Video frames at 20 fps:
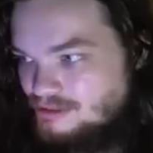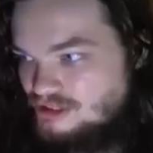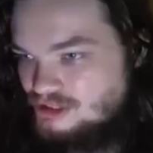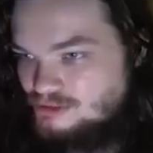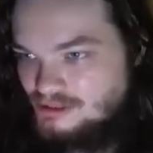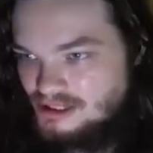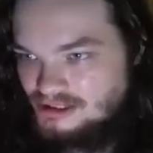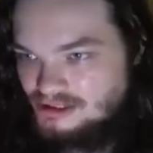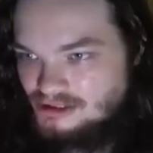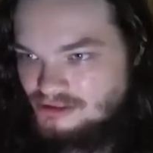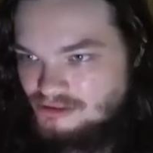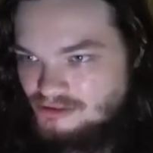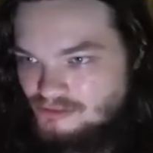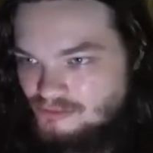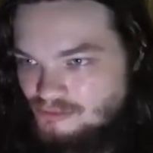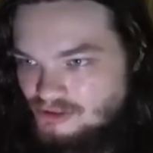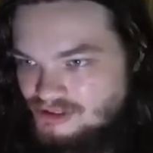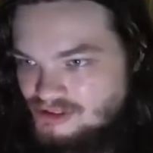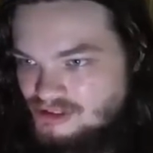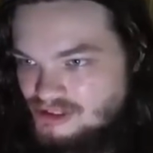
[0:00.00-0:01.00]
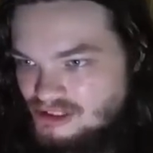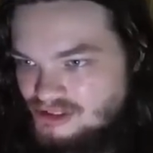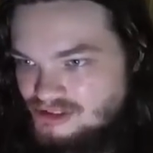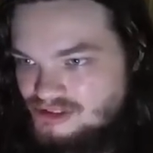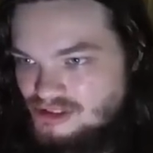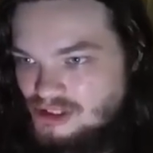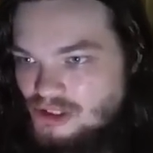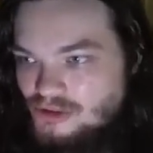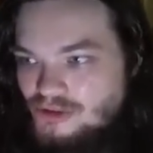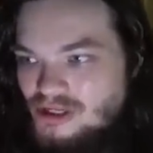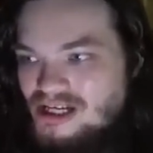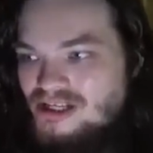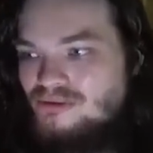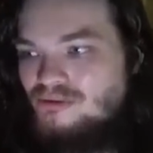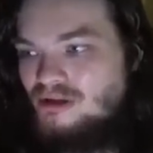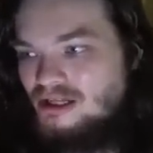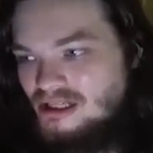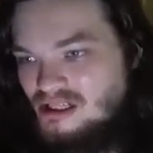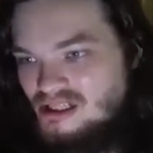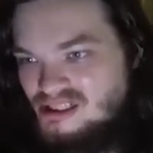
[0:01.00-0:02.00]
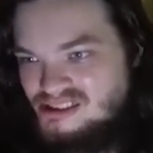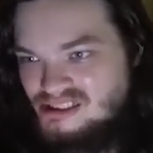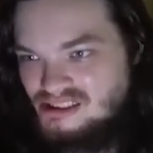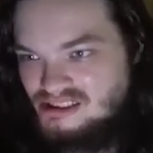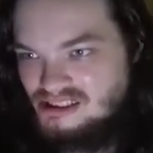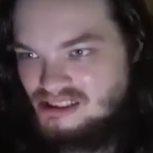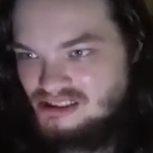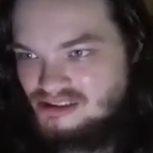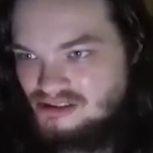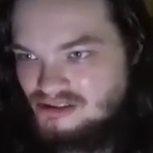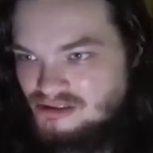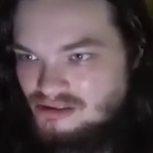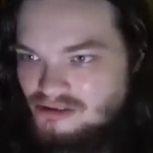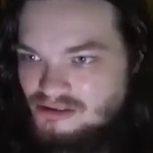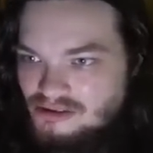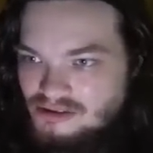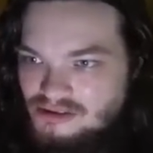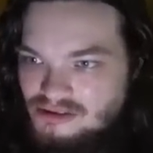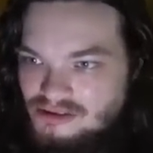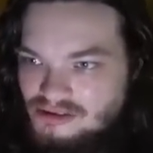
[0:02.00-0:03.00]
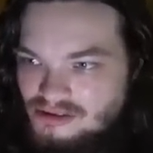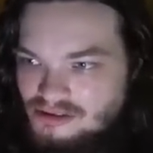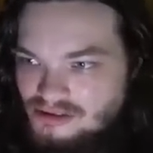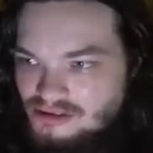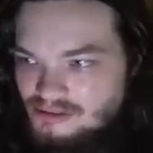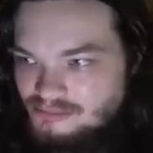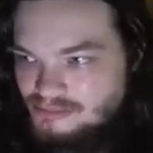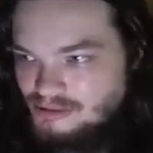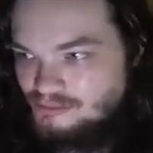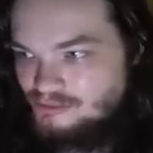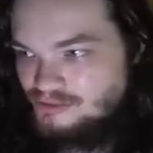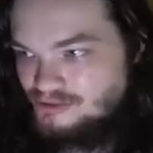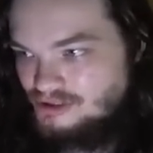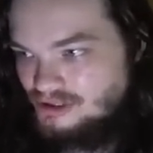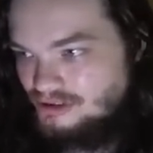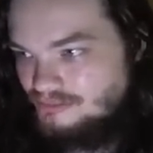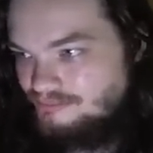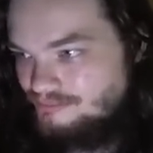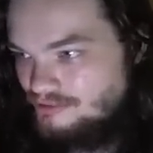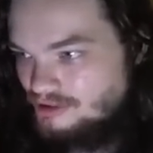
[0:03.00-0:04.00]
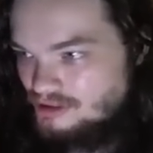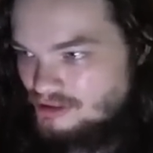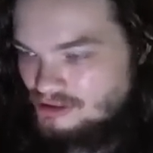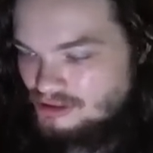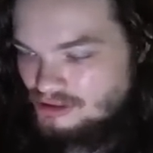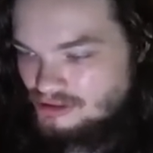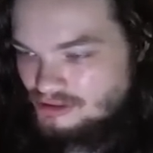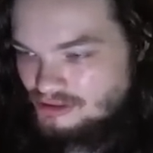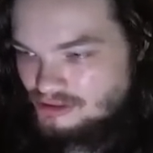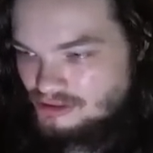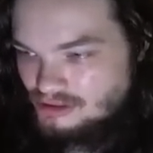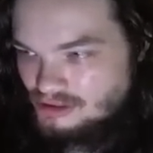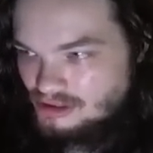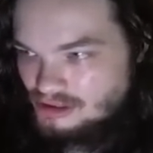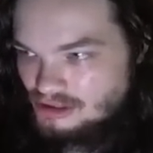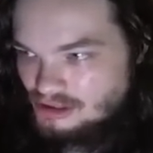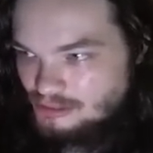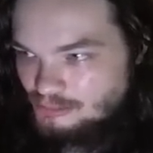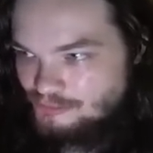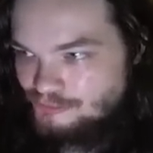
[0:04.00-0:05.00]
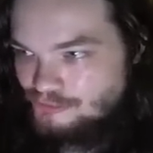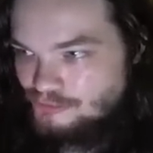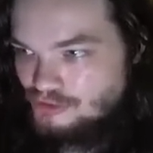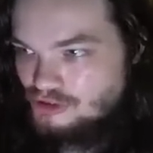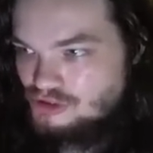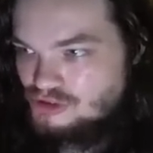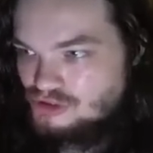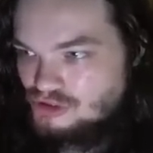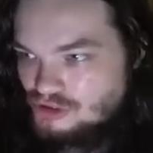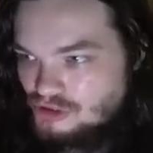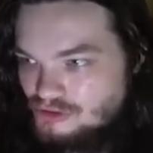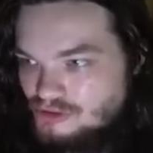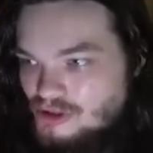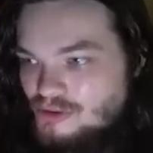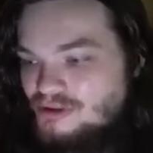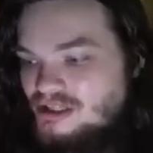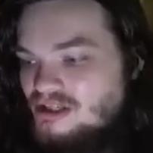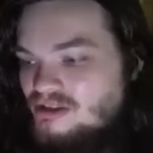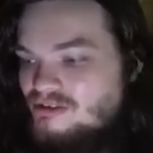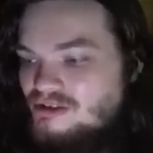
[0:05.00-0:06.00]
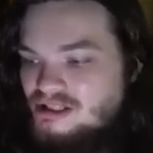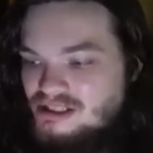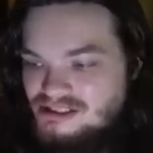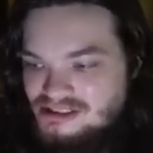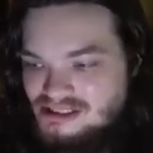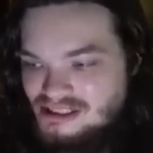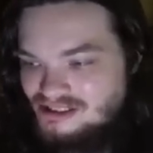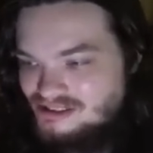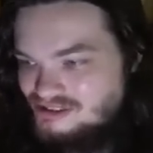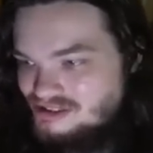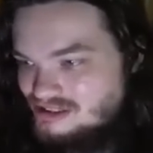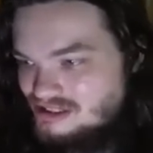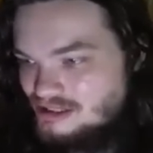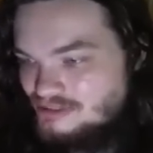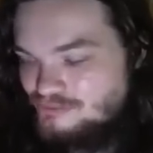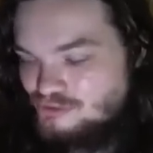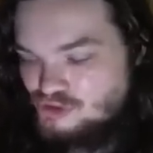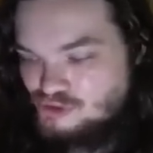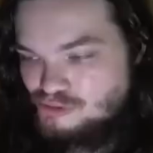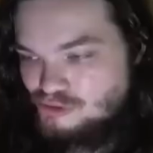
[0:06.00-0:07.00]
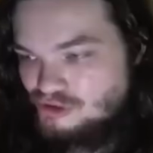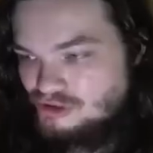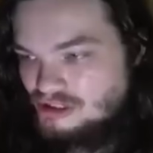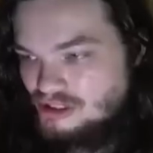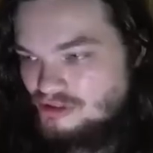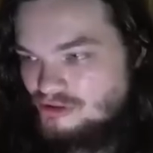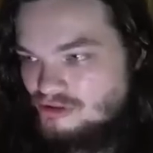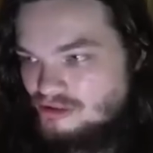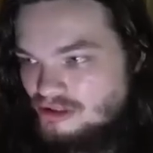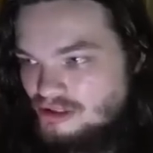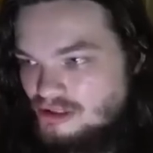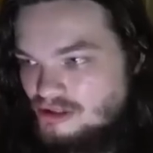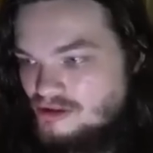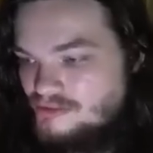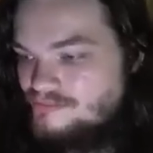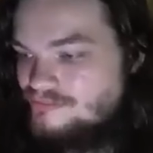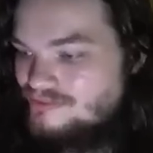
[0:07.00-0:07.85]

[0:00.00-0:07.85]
expected. What's this? Oh, I don't like Austin Technical, but we'll see. Um, footage. Oh, here it is. Yeah, this is the same footage we looked at earlier.